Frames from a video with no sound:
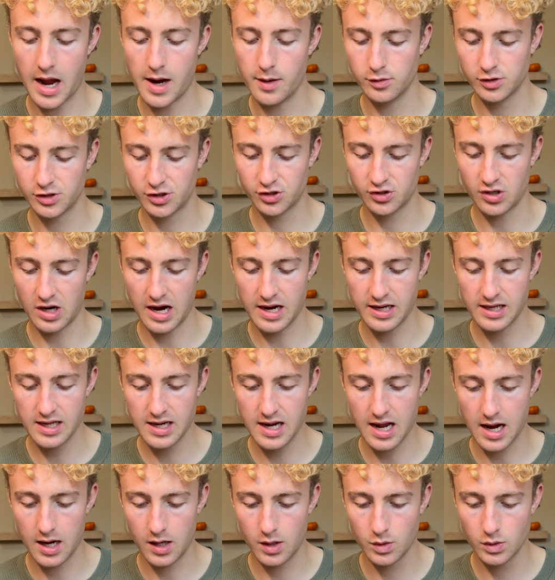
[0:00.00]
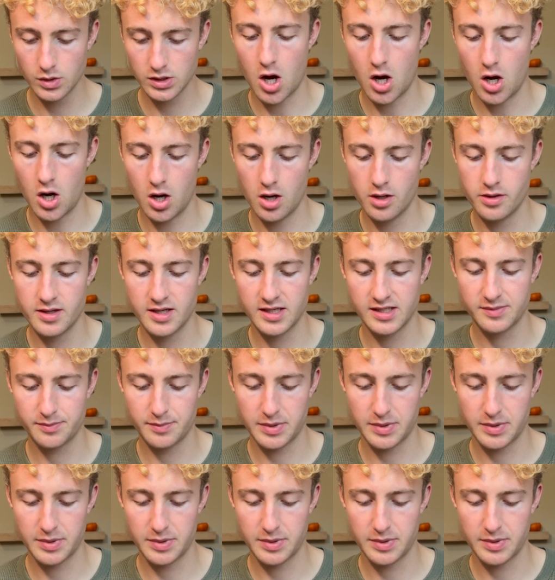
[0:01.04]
I was trying it out on this